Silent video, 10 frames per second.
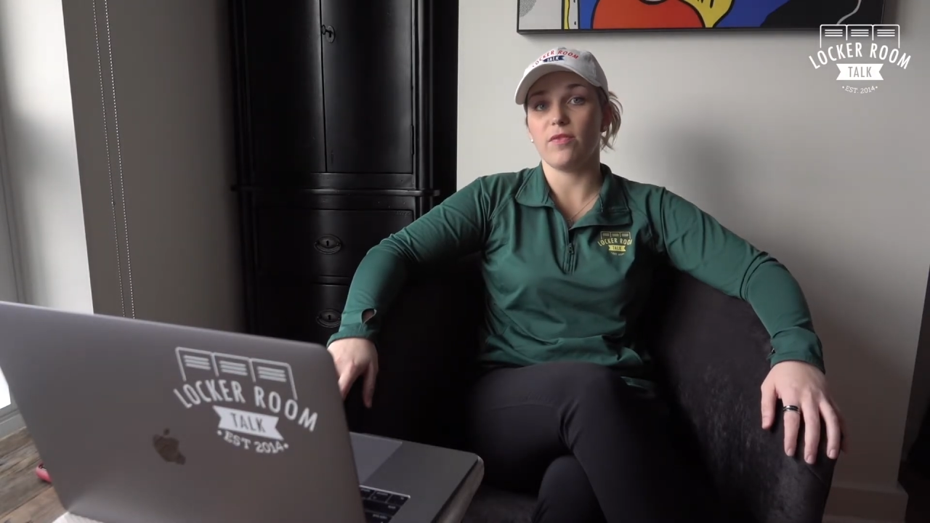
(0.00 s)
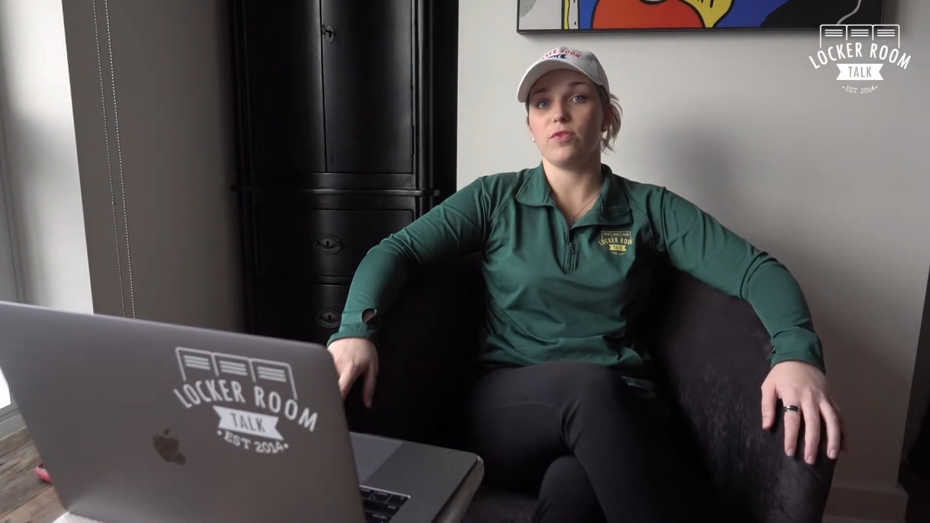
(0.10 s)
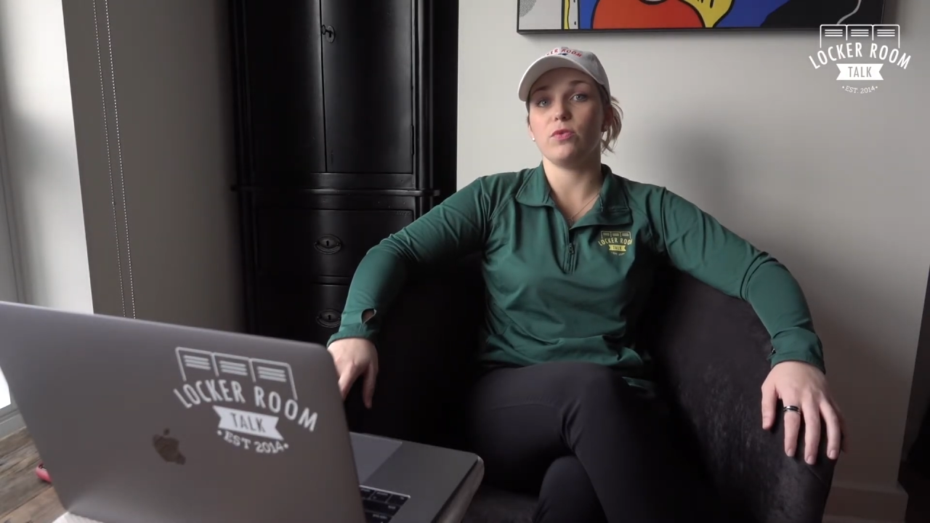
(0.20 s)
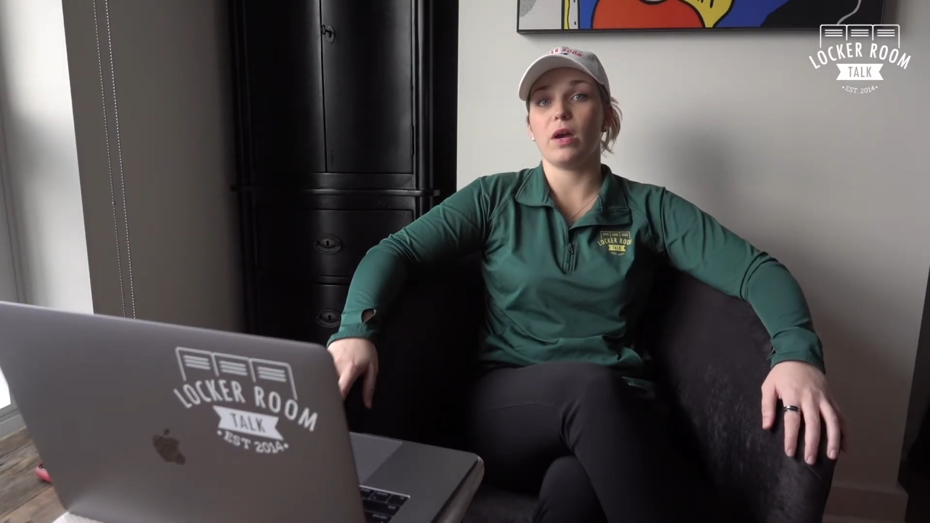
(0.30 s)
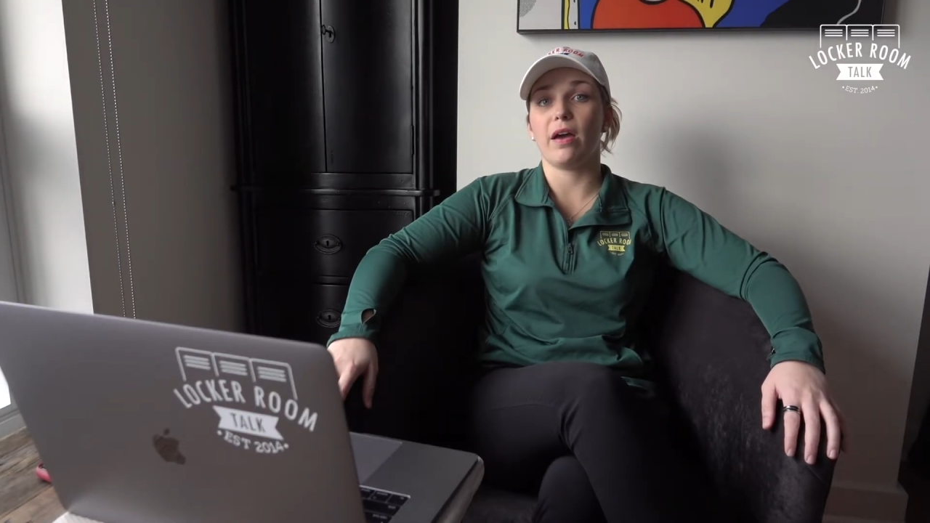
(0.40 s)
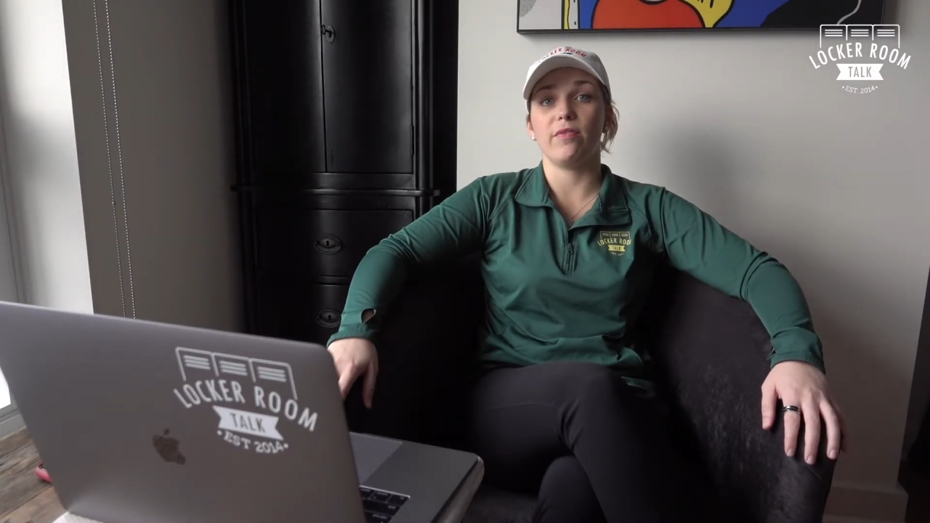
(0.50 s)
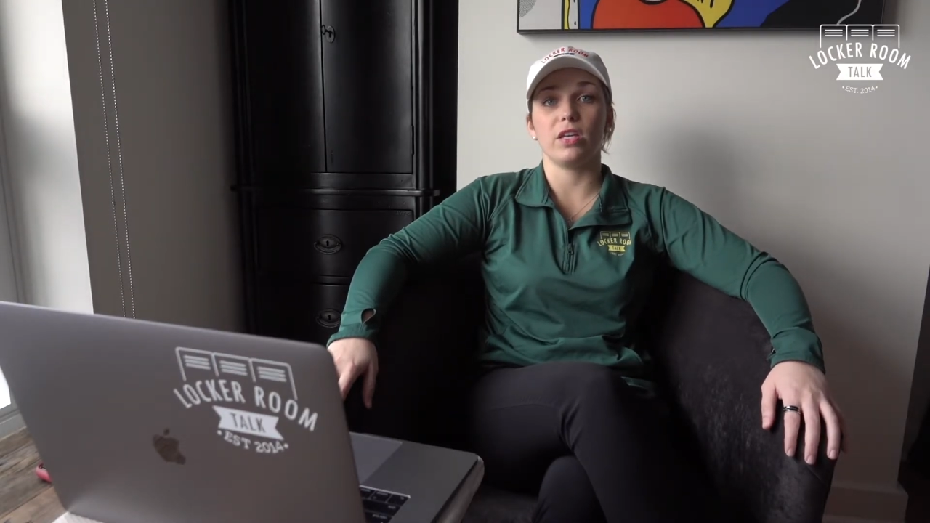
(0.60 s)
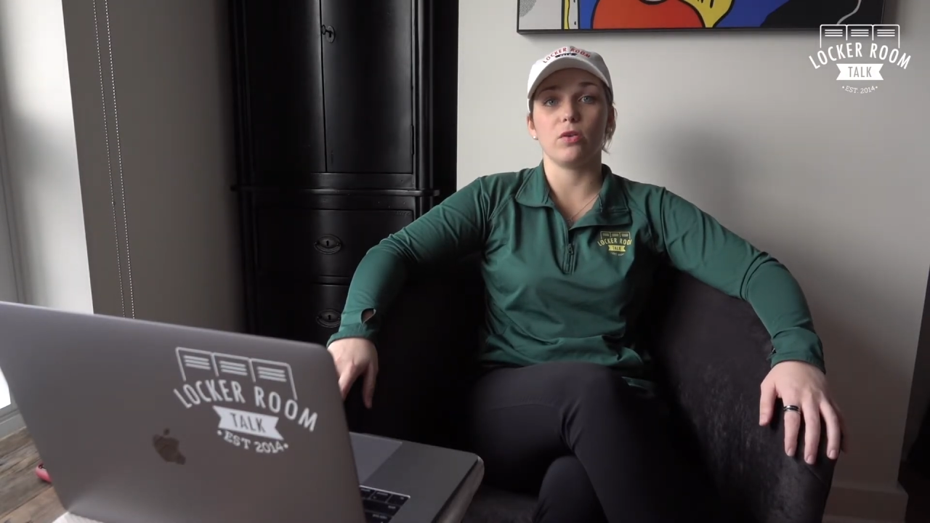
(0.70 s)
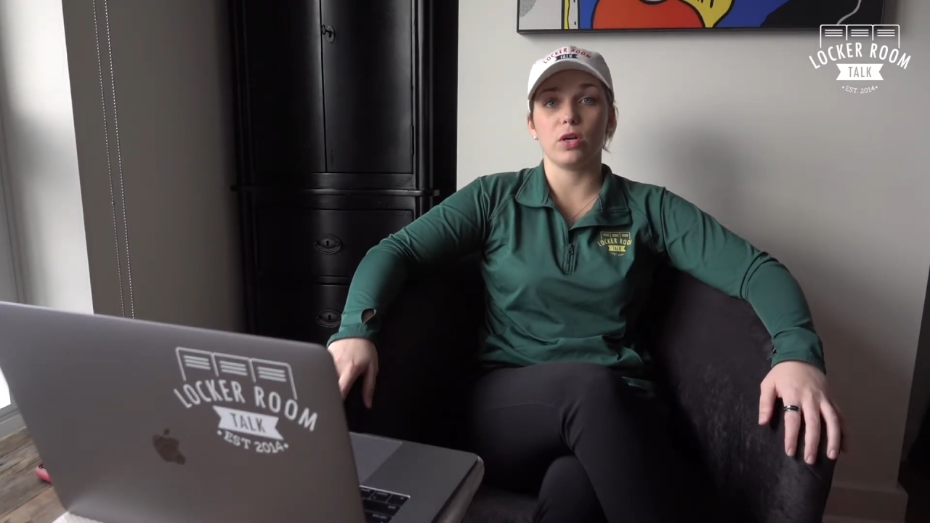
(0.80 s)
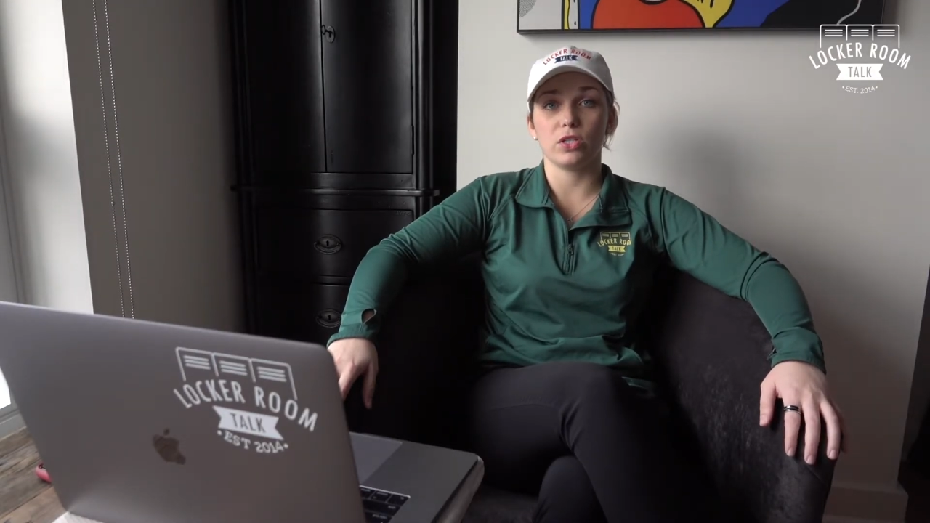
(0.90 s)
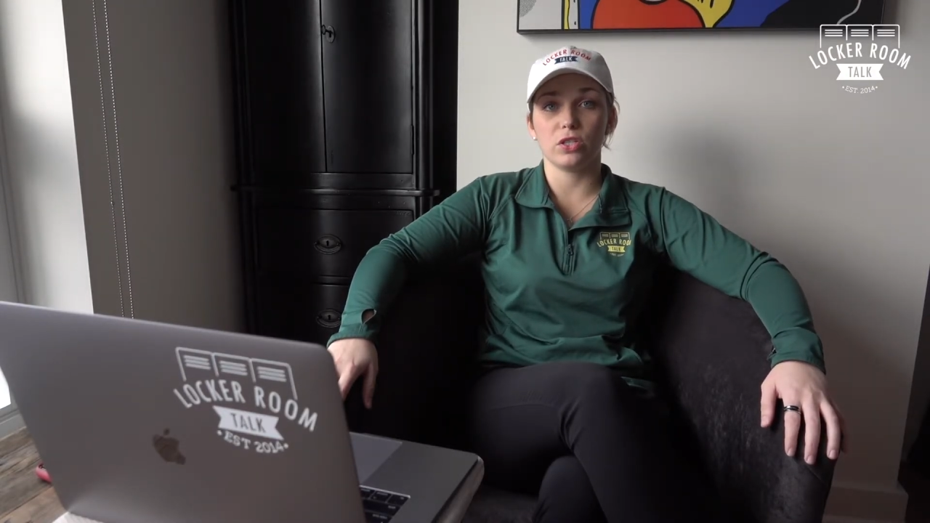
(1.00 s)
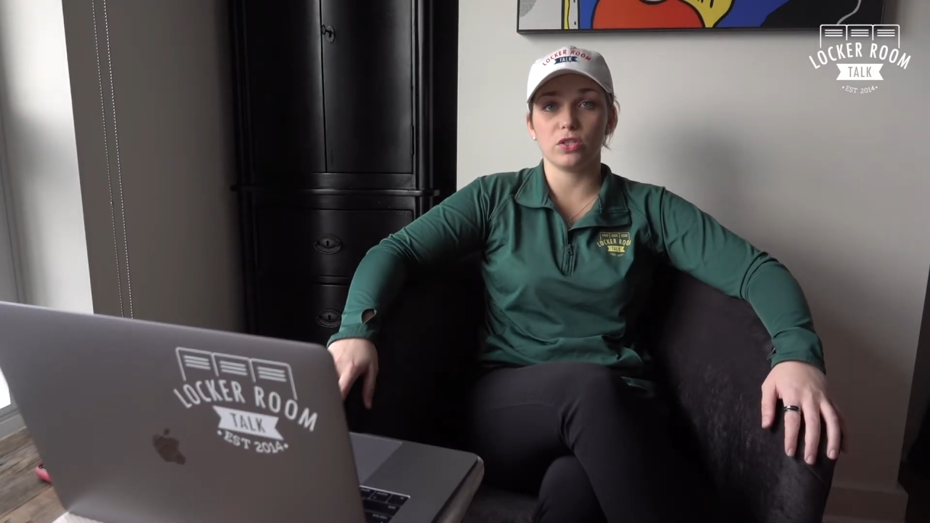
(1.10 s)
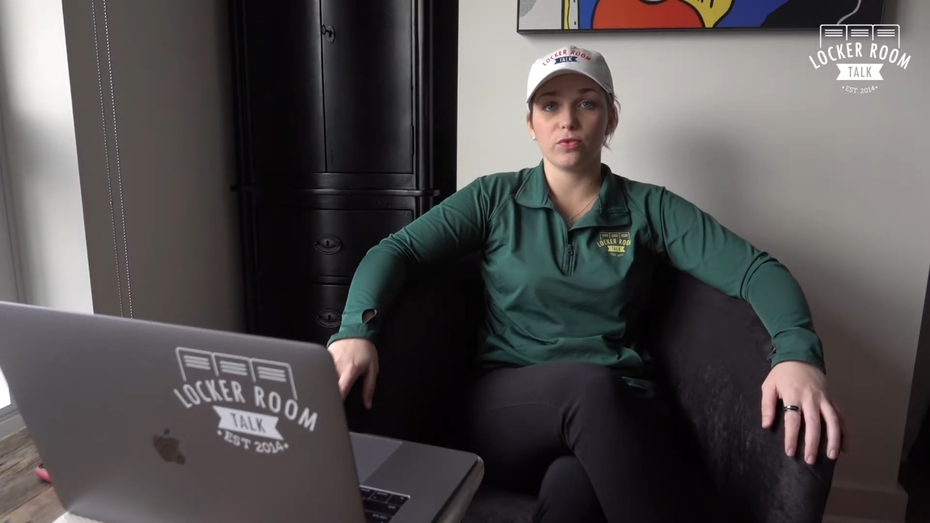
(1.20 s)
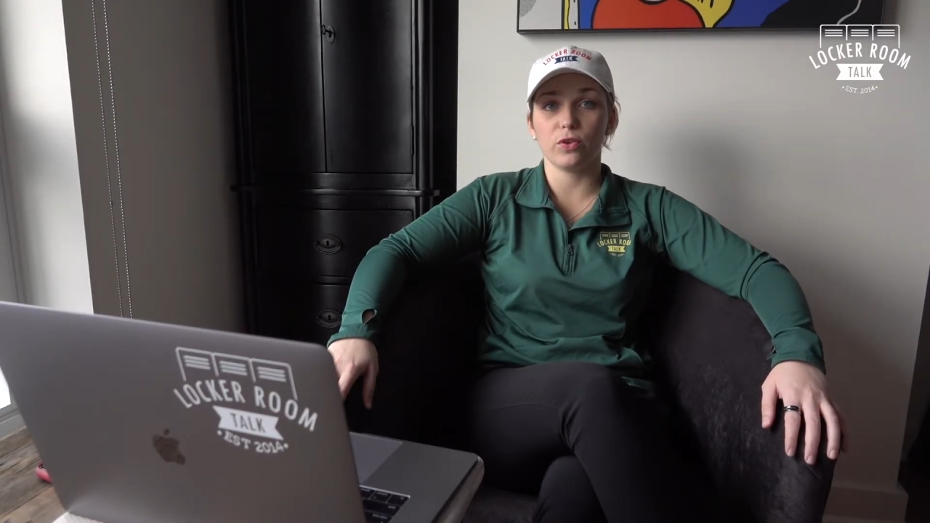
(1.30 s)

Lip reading: If you have any questions